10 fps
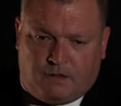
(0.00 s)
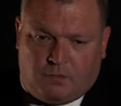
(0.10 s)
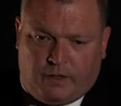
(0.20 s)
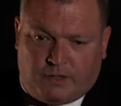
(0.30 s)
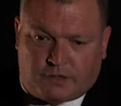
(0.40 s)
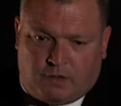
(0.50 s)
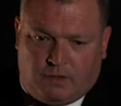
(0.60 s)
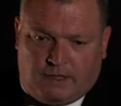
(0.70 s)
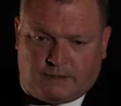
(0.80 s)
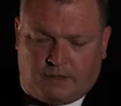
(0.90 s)
A week or so
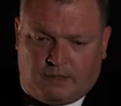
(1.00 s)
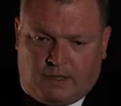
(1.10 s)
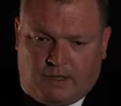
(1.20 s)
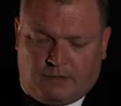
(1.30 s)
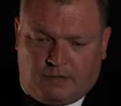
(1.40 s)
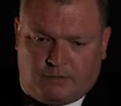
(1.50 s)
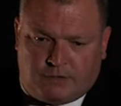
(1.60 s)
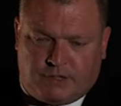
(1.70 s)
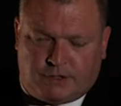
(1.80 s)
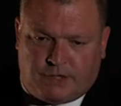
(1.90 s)
later, I
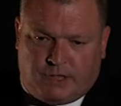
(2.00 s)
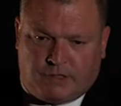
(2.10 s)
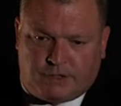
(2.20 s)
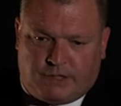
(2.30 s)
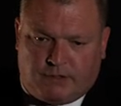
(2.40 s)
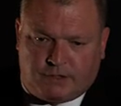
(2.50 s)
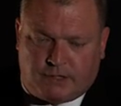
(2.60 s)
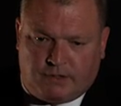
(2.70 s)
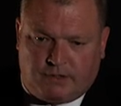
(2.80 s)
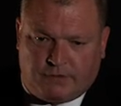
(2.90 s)
was discharged, and I was
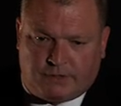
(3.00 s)
signed on the